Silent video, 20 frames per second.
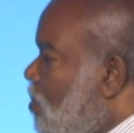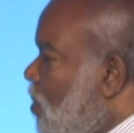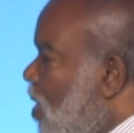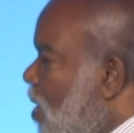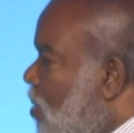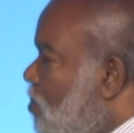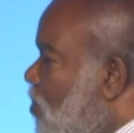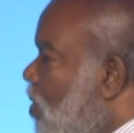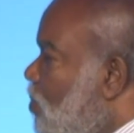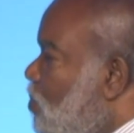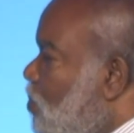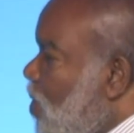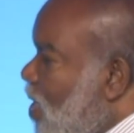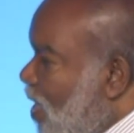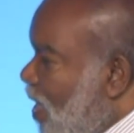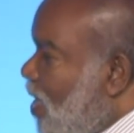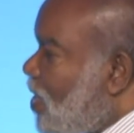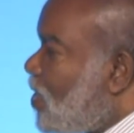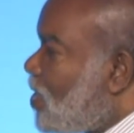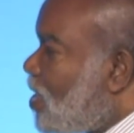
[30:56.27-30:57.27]
help that we
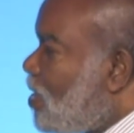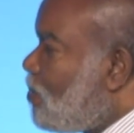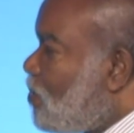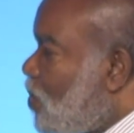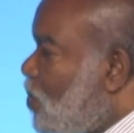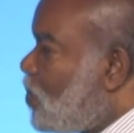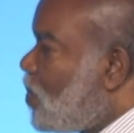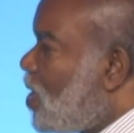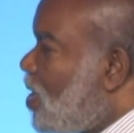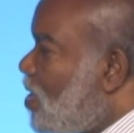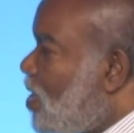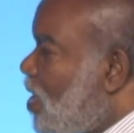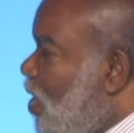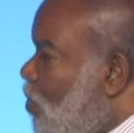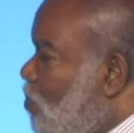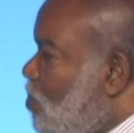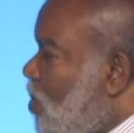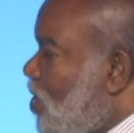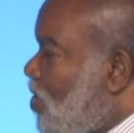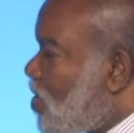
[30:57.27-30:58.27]
cannot give you in the
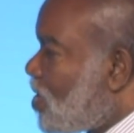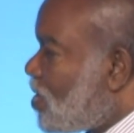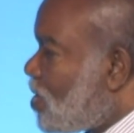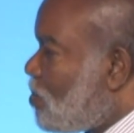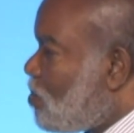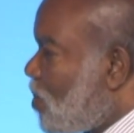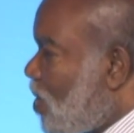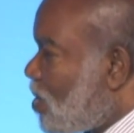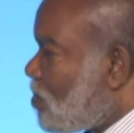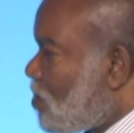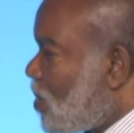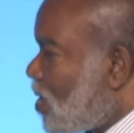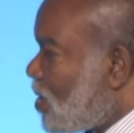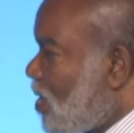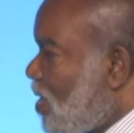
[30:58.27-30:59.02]
outpatient department.